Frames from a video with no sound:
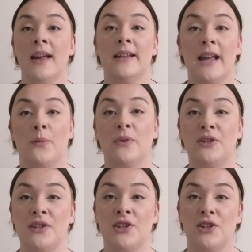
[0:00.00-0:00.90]
Now, we
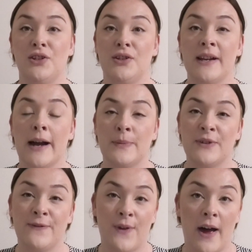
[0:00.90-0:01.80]
do suggest using up
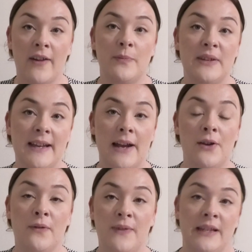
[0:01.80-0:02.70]
to 5%
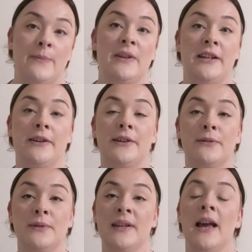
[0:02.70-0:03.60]
of these
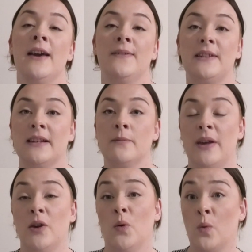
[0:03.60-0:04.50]
materials. This can
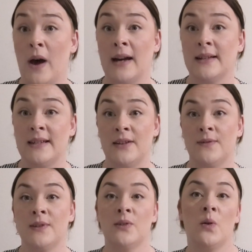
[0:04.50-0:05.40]
be all
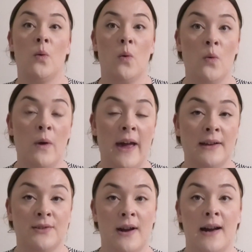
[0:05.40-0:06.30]
actives, all
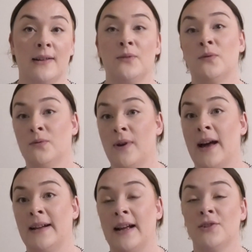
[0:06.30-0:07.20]
extracts, or all
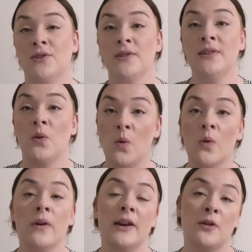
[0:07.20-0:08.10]
added extras,
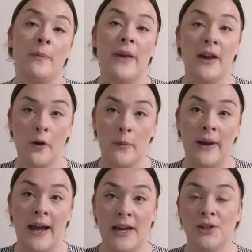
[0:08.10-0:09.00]
or it could be a
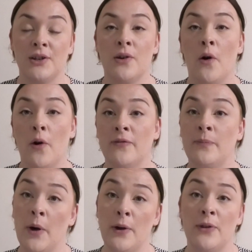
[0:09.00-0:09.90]
combination
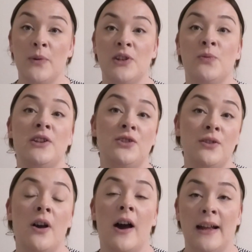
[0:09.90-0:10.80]
of both, which we
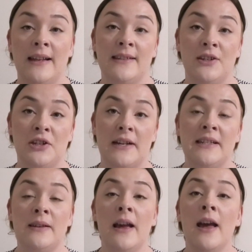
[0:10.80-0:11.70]
do highly
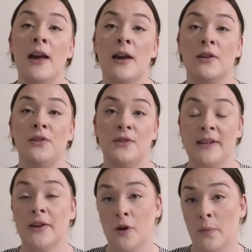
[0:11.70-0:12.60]
suggest
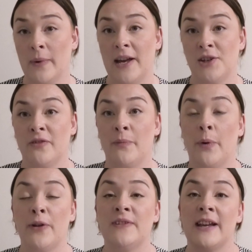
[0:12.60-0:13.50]
using a combination of
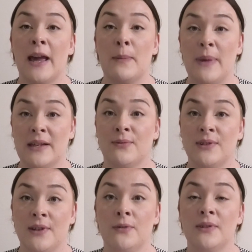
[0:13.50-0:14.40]
both to get best
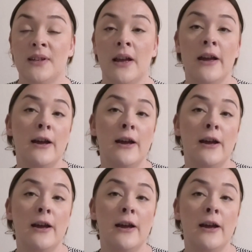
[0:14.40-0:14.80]
results.